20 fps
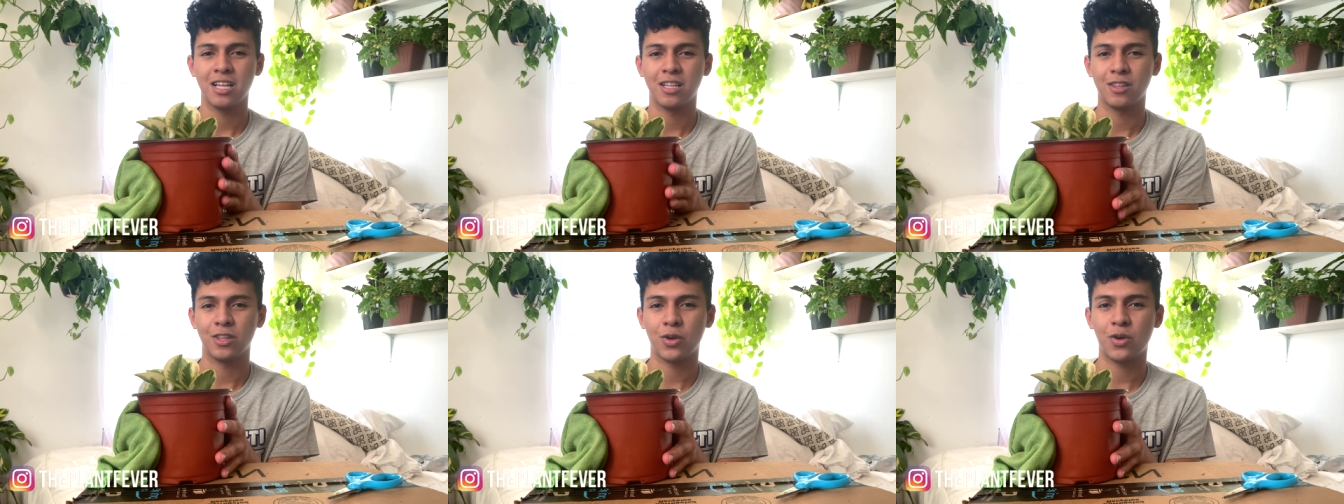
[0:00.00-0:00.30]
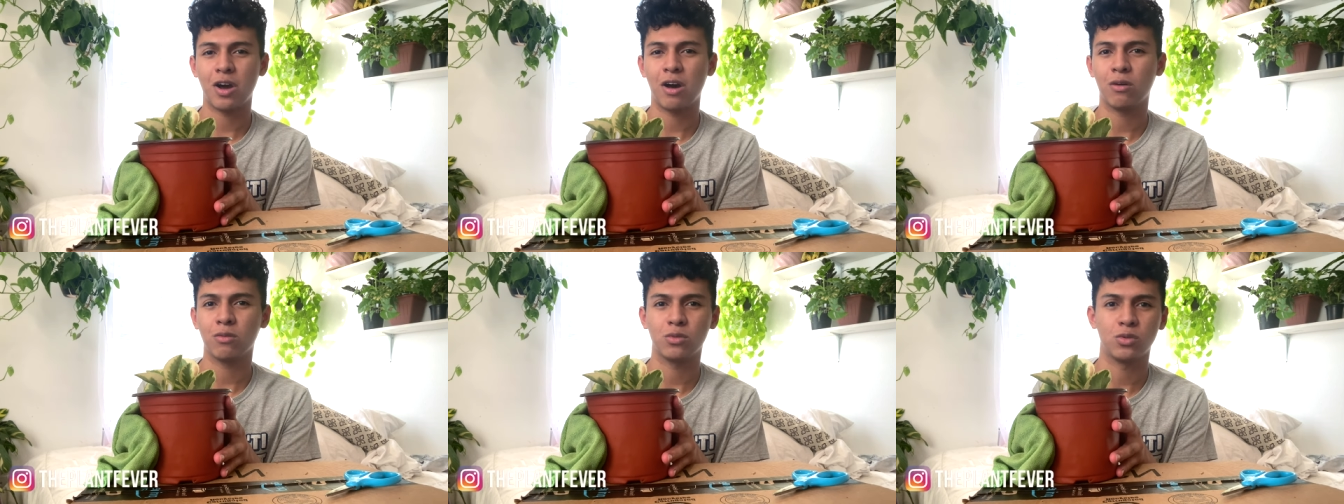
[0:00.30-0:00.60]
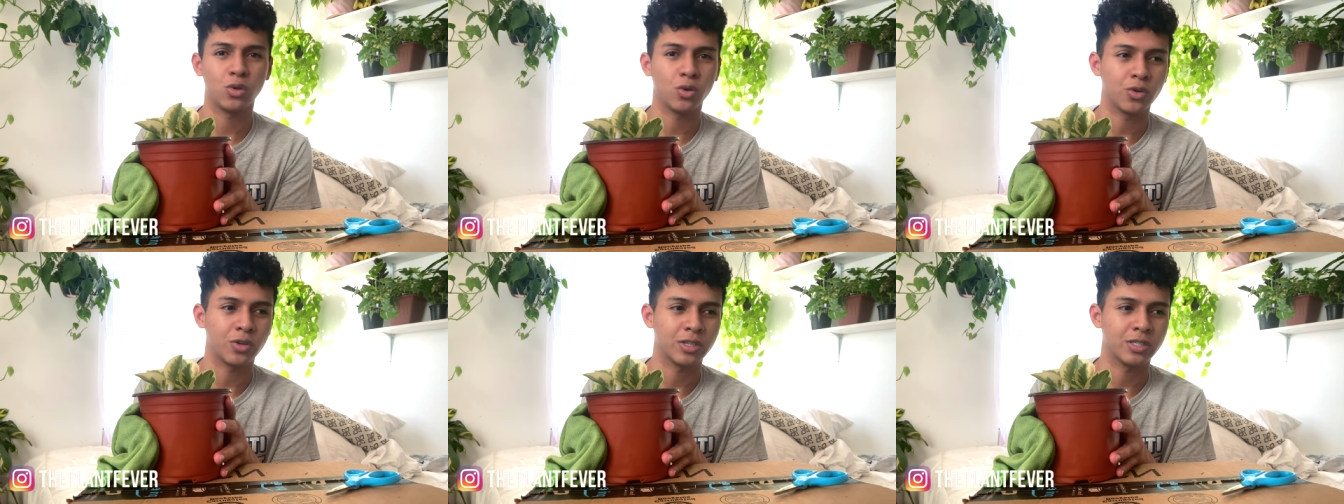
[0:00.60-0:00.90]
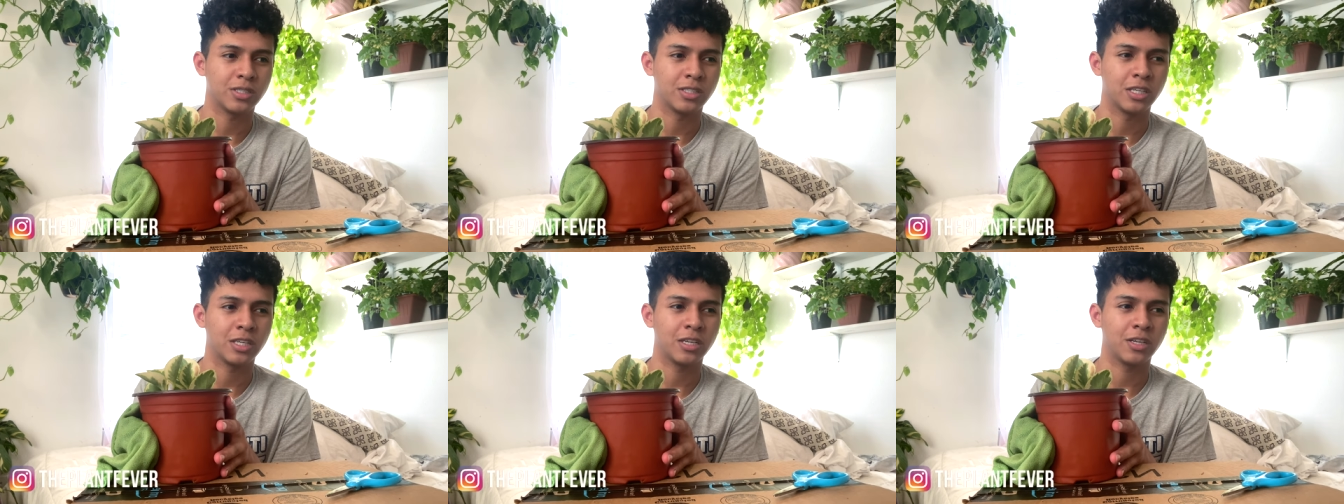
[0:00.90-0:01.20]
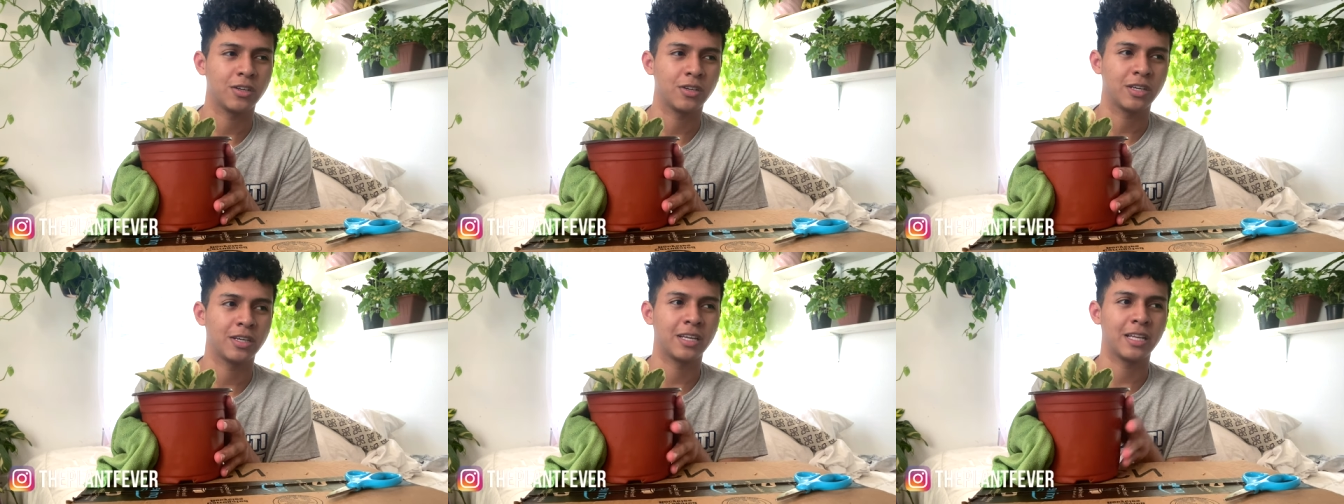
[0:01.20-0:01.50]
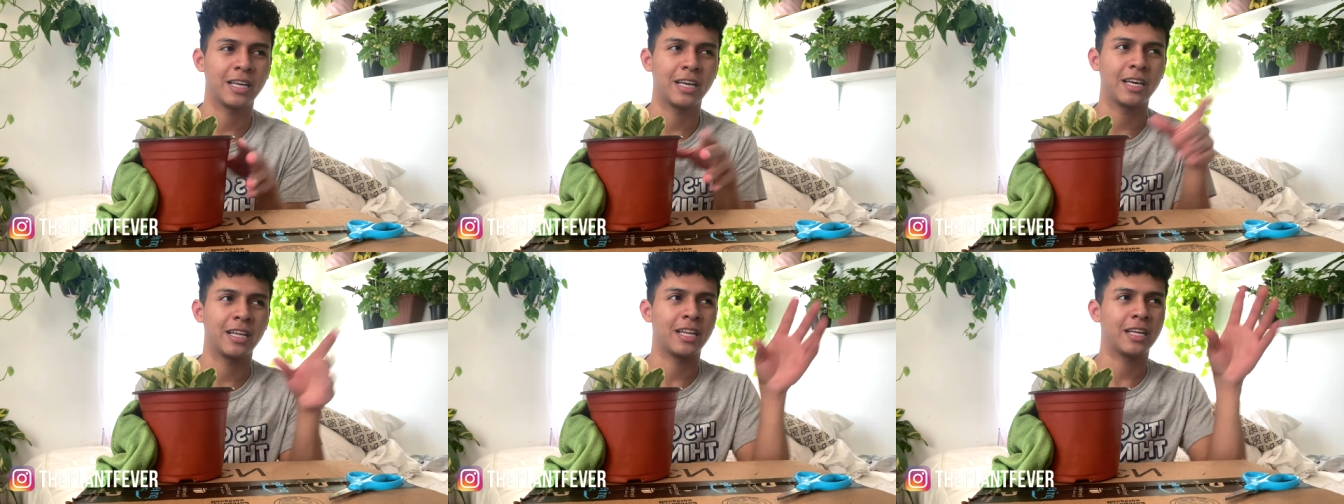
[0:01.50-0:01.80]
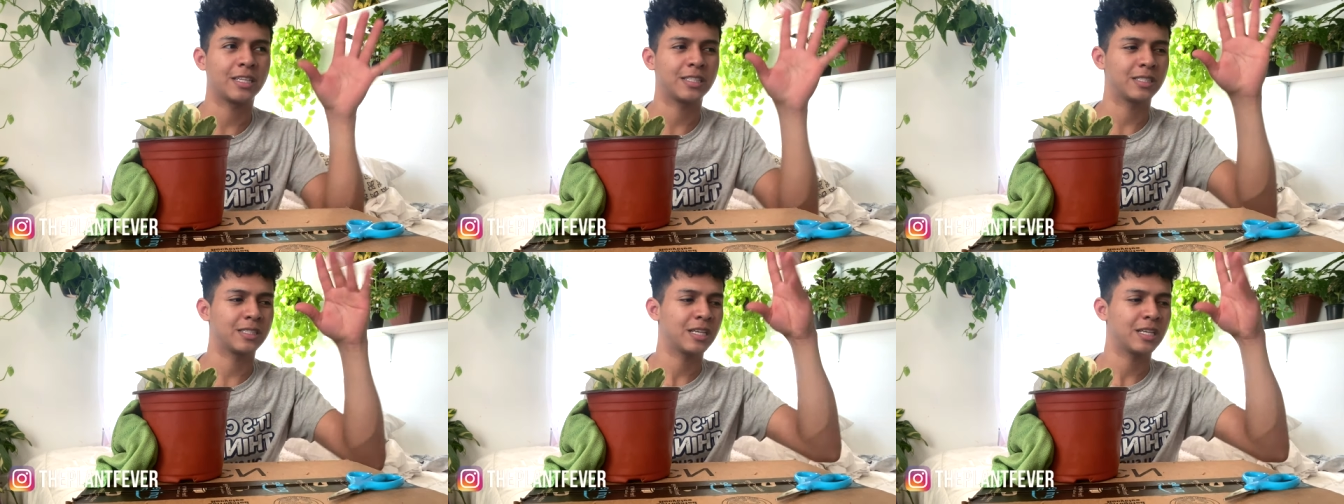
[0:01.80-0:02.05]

They're outdoors. They, they get like